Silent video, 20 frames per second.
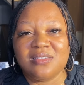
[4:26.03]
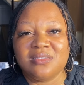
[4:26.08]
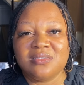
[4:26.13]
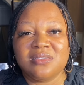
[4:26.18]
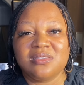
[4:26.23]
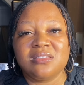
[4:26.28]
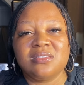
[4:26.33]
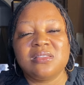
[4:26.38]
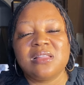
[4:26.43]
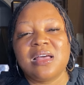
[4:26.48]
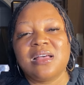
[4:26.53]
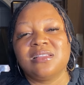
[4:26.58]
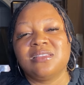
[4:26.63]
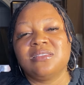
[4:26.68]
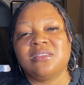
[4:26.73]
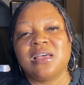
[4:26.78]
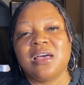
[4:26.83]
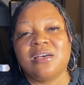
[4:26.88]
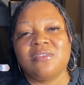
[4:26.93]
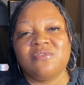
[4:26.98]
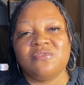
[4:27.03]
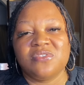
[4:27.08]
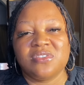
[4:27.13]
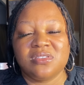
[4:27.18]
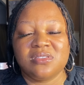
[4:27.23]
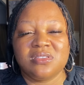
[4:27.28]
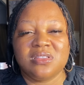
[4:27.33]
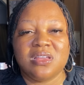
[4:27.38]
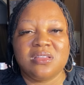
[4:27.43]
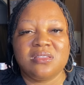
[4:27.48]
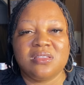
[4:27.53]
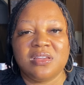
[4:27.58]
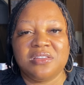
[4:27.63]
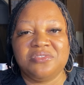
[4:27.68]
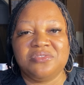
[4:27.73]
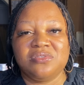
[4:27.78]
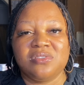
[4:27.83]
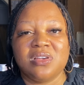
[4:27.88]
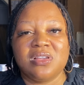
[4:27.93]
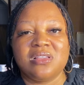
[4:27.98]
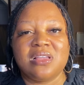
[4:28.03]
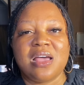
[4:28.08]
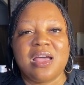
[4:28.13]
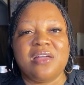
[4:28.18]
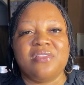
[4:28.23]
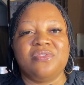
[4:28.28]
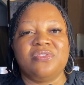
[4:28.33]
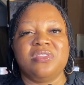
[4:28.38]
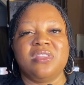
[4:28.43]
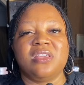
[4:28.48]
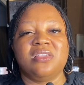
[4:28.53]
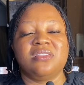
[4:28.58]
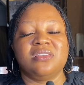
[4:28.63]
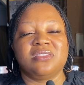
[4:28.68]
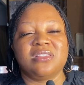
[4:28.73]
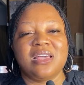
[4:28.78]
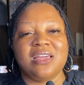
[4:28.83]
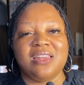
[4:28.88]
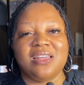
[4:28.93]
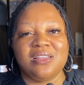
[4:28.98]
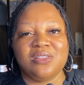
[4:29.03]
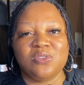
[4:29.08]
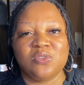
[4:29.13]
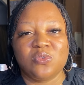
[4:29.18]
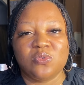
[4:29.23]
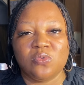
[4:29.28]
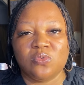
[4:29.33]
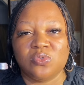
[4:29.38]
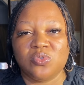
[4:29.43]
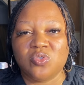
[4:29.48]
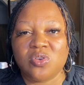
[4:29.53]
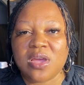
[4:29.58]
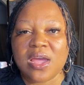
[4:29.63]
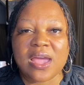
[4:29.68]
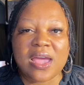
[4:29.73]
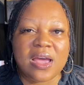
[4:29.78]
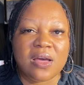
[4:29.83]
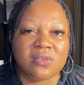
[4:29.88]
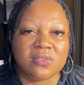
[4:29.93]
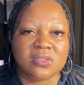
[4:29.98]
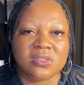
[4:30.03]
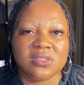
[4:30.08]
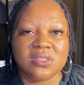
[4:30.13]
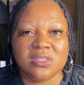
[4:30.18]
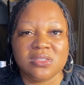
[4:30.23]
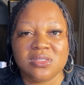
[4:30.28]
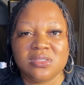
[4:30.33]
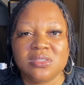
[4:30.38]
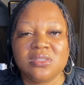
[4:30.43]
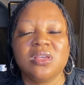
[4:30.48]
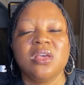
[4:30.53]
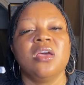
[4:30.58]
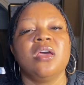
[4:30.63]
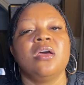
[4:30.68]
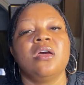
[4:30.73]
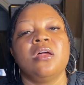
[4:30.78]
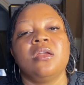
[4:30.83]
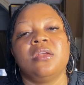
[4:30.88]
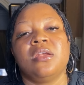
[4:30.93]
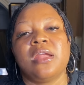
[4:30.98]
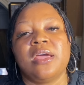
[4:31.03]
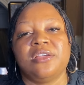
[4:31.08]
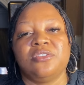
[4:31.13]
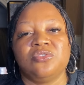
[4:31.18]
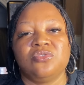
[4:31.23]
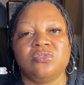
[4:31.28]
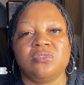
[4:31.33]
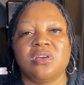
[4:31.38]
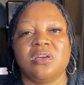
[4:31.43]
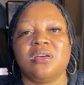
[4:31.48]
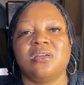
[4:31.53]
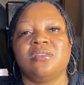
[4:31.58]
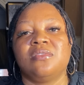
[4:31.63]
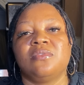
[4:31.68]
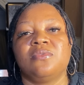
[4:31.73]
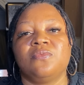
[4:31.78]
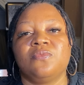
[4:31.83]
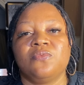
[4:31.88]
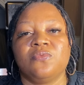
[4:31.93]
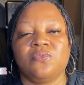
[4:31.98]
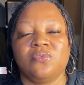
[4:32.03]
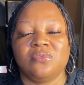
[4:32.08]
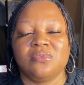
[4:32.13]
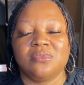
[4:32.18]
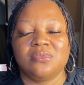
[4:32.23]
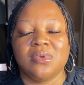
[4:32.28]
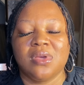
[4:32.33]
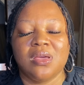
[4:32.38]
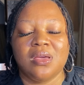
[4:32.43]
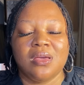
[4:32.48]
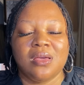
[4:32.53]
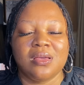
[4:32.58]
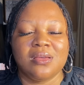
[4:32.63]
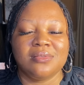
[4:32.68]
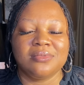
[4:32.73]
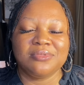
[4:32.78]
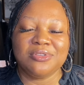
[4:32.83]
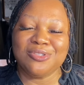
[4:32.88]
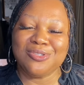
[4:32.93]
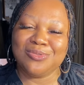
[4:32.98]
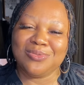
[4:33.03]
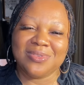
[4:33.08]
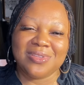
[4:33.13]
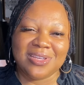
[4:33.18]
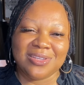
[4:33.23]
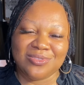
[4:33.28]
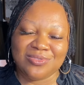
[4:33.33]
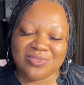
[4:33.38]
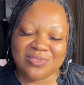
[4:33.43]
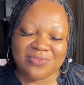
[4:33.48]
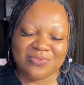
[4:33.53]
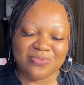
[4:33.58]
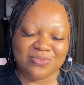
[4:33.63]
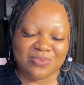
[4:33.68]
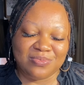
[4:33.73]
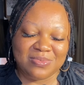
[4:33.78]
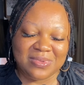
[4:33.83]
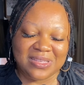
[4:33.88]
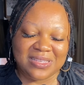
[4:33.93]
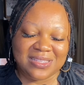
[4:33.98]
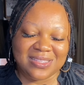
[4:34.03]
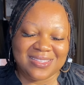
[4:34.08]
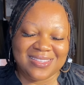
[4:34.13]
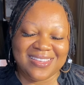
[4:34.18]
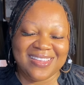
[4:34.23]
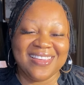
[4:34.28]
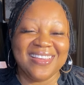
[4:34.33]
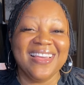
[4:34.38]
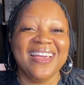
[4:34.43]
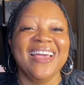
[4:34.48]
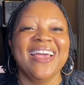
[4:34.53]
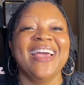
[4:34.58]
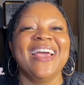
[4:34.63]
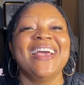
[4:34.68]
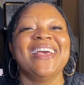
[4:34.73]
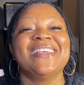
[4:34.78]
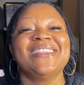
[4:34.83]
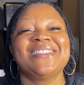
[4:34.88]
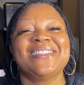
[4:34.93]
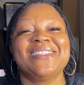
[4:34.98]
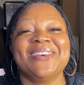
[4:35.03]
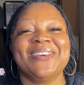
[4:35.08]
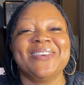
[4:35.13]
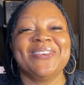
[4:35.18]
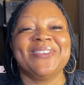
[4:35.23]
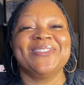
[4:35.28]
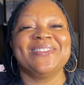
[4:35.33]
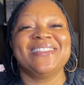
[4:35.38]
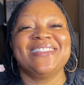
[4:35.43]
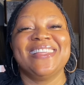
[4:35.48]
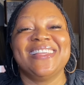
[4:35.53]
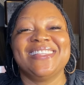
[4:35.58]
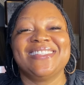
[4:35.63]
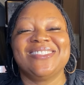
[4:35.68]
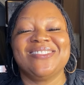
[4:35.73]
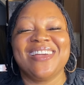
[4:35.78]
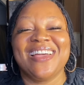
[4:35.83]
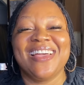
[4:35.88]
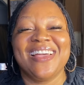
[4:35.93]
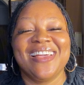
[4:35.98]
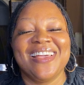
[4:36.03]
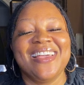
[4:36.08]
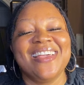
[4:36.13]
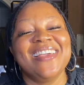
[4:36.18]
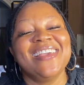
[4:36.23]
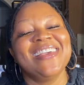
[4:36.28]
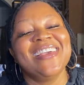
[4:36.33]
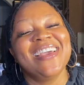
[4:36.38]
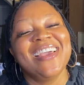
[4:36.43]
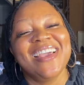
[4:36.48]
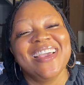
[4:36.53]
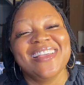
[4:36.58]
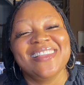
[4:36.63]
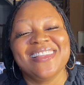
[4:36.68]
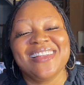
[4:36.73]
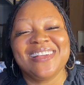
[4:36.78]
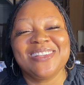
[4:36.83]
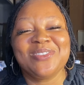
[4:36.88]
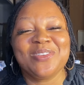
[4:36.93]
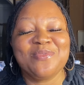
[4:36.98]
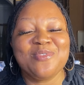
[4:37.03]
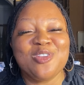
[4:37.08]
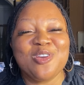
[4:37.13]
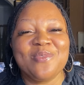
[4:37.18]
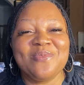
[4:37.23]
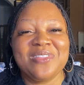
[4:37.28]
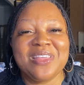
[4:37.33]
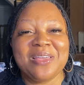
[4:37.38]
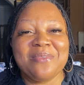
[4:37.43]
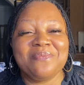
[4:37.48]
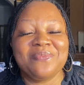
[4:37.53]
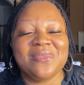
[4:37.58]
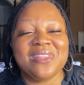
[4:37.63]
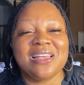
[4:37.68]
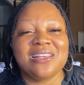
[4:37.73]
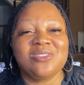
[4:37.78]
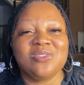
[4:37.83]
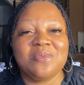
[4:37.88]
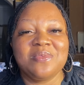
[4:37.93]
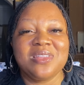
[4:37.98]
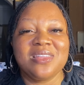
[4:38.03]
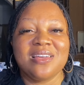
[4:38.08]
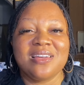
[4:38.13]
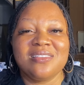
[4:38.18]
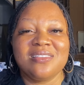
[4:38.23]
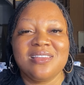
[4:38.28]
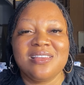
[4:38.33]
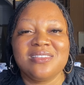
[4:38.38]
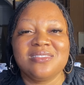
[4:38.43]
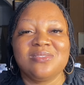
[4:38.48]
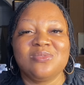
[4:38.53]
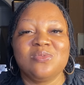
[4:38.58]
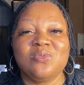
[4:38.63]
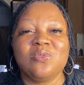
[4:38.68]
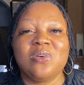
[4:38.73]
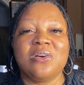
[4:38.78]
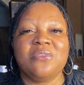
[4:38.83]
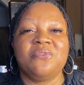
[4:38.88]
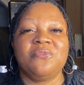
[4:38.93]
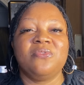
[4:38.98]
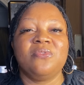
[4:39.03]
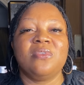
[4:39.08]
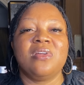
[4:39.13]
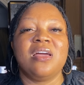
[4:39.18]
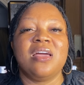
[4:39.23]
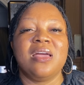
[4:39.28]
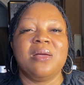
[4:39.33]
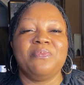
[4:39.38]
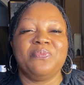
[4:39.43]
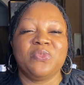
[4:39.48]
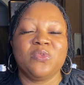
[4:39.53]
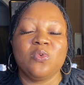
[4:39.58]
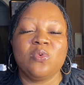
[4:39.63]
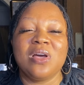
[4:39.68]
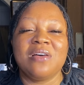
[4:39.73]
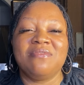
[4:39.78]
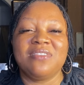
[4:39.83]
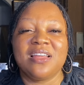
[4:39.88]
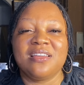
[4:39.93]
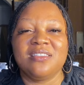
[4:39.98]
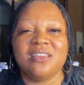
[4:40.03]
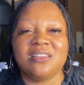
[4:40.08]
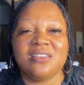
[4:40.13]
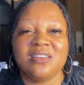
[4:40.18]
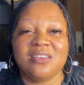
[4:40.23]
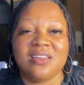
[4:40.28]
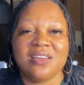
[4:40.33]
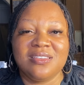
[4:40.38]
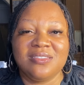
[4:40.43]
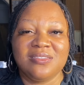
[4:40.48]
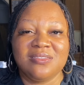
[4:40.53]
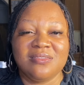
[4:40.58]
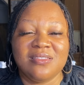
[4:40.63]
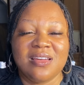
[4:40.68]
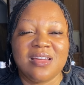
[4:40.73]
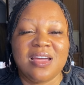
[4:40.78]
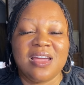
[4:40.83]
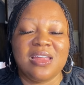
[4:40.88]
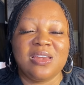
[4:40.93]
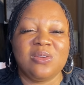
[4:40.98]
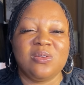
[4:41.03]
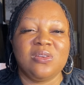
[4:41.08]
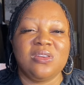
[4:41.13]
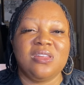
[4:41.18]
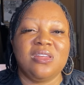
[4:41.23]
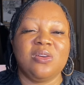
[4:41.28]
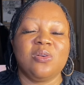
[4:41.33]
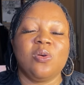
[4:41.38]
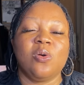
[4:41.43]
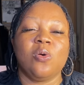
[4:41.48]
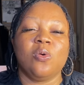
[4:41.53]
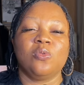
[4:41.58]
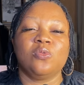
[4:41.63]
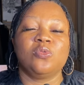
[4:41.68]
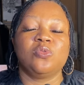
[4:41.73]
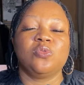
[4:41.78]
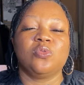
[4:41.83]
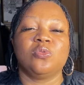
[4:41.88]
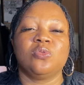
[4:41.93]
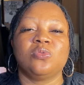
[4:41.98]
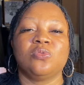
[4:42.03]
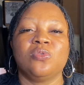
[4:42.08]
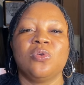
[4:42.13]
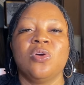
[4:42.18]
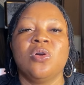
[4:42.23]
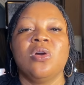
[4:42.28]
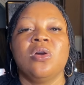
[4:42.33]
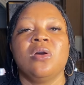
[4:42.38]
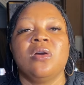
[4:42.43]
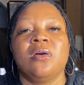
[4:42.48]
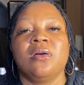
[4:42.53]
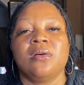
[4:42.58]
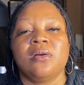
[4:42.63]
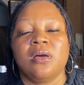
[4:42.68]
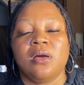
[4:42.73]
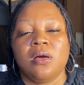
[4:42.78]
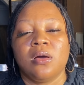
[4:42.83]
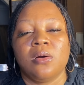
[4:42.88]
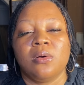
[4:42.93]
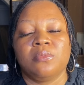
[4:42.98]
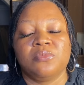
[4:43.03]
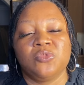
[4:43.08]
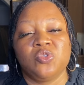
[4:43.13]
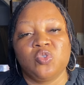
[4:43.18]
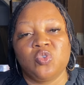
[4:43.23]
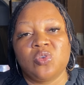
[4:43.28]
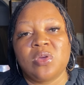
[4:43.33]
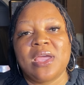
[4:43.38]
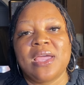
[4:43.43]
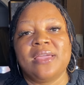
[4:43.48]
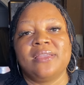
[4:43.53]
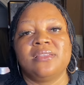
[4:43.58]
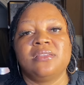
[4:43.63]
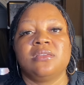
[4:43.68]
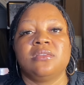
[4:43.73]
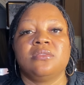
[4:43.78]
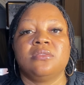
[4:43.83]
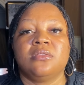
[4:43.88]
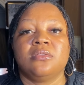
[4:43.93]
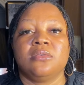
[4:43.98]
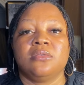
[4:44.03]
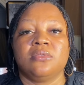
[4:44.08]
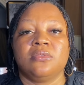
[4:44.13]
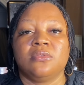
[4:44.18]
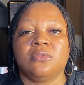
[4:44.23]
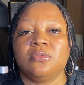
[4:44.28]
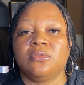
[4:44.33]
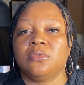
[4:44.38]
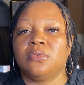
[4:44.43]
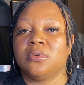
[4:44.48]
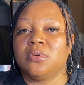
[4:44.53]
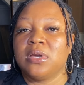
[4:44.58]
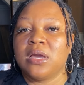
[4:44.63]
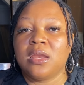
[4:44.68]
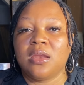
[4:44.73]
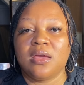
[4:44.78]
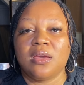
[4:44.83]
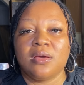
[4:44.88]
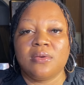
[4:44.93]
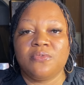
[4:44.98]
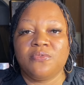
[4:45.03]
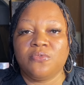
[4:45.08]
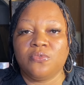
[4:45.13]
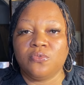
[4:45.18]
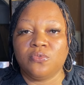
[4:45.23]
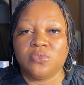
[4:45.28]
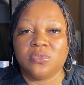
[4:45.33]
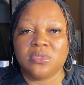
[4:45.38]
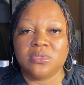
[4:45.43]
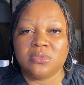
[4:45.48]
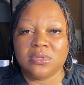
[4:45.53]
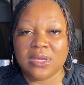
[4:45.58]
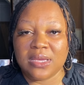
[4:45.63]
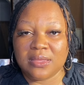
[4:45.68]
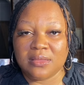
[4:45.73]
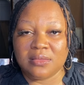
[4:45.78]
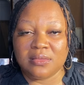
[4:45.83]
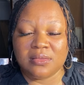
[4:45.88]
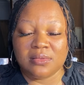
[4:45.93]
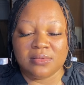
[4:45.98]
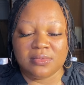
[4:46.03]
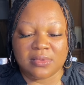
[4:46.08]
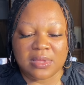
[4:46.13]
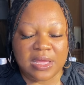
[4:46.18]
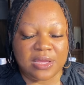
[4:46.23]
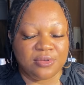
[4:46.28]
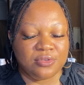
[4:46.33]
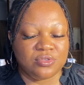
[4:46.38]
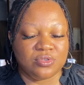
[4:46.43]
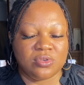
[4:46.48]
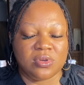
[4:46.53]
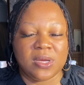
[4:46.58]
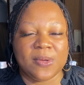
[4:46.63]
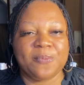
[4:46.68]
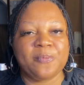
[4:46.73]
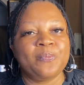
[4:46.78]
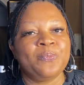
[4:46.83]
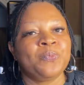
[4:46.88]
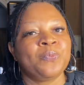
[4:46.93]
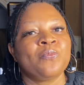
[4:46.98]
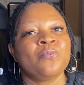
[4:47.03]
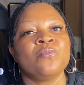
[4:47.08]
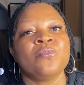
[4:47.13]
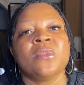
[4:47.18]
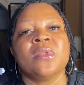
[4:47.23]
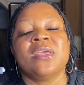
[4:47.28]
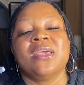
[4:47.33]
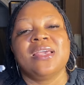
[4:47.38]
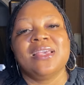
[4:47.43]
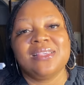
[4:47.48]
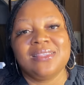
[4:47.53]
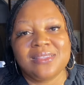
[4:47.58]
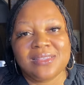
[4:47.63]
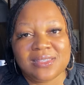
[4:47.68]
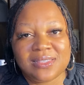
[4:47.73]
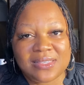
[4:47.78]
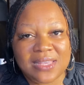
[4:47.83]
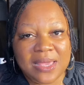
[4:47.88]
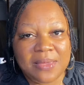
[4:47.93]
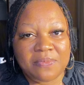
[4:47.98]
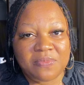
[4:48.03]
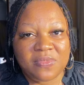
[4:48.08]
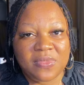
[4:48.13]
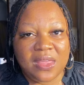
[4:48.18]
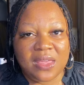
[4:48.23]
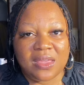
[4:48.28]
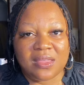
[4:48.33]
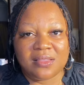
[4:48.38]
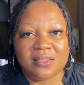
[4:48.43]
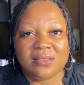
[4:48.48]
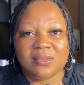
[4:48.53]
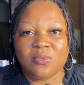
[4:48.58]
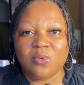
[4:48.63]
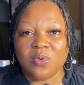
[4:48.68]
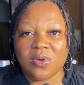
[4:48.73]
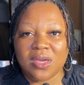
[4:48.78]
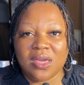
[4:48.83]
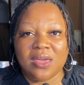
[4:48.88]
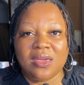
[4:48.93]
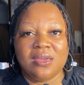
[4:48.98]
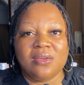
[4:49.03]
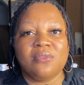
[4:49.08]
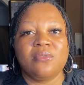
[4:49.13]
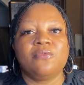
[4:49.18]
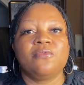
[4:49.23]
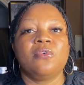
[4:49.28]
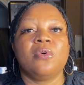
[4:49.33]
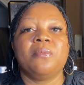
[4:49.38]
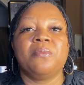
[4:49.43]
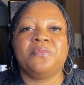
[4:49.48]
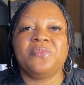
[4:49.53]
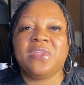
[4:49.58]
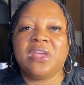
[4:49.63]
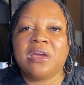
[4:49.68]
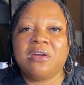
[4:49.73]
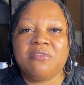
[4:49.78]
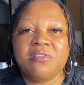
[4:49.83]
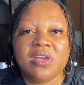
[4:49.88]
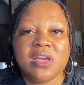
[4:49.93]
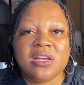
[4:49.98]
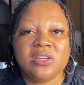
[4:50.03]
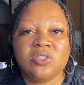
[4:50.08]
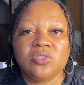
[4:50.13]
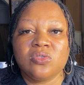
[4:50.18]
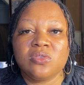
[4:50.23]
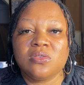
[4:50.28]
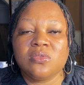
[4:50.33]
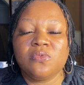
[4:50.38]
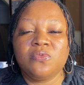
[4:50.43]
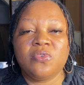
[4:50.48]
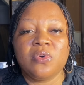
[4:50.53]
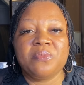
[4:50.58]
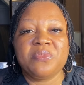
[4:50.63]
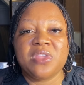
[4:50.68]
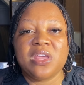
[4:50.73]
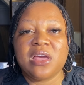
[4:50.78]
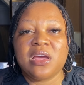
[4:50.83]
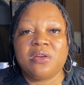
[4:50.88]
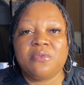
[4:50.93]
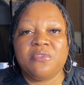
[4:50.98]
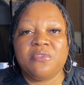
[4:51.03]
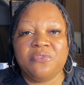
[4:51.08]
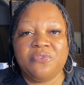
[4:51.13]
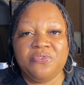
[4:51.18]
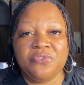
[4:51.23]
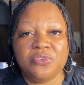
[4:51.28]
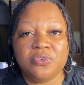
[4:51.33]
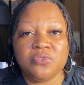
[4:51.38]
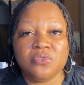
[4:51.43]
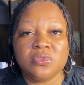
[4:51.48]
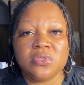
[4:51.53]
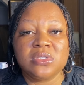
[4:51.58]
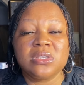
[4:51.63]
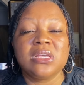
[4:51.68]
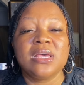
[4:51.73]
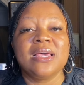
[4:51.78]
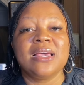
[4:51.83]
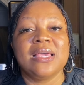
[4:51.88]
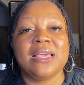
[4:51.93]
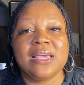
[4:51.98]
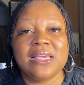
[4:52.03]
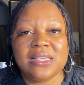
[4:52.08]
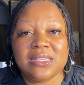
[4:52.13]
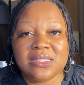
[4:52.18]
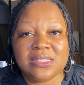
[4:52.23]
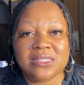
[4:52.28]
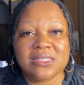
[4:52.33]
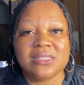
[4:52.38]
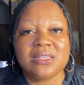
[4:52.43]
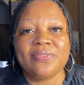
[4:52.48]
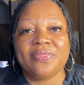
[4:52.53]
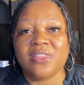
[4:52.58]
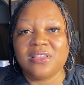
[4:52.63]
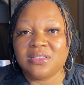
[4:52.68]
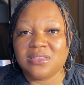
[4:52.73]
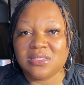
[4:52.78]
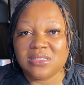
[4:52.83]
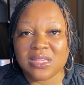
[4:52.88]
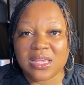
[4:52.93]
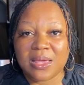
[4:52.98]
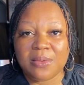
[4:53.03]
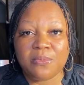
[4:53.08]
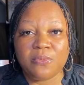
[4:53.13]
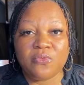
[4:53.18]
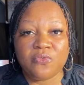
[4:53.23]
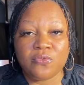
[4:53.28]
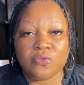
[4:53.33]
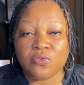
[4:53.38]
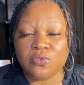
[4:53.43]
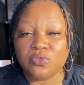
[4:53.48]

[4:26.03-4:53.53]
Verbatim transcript: I have Ghanaian blood. So yeah, when I see people try our food, I'm always excited. I'm just going to leave you to watch people's reactions. You know, sometimes when people are trying Ghanaian food for the first time, I always want to watch their reaction. Like I'll just be looking you eyeball to eyeball to see what you have to say. I'm just going to leave you guys to watch it. Okay, see you soon. This is Ghana Jollof, right over here.